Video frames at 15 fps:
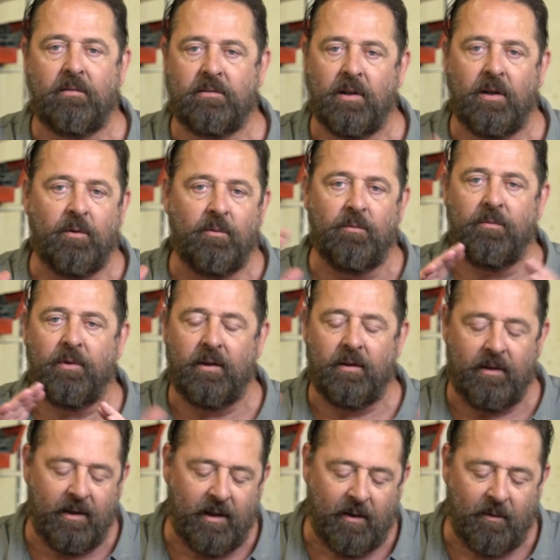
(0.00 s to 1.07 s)
So,
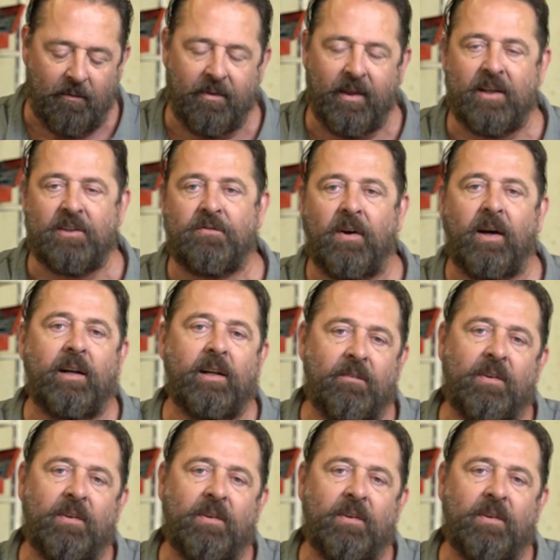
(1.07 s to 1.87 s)
you know, that's fine.